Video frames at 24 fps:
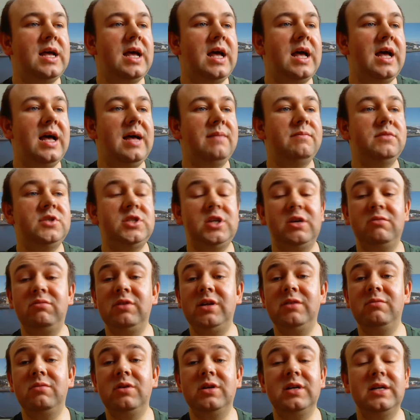Um, so
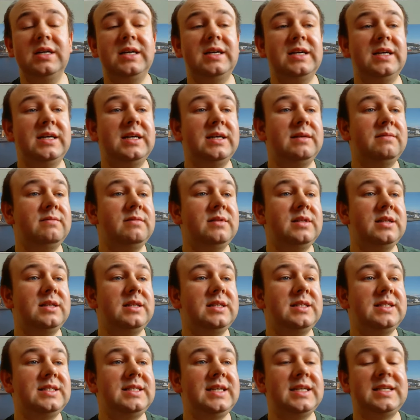we were
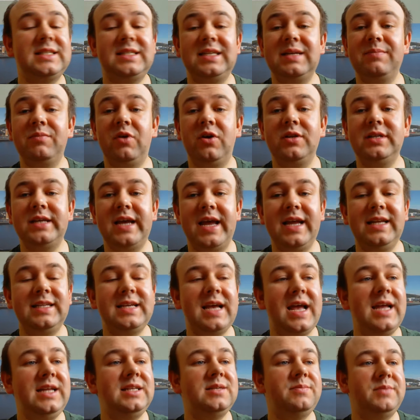sixteen point
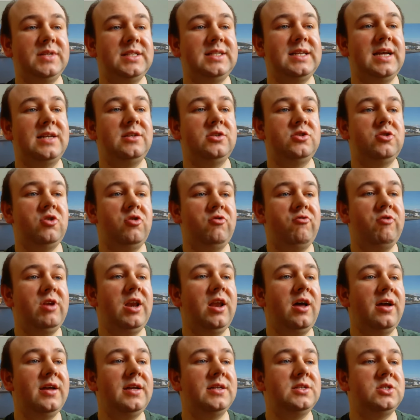eight eight percent
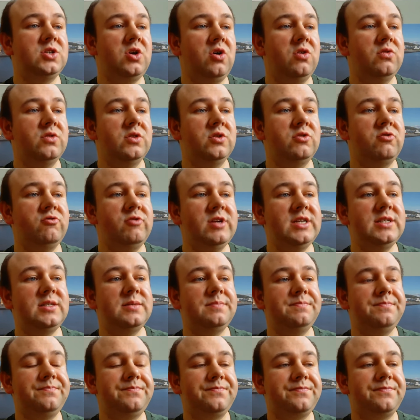reliant on the grid.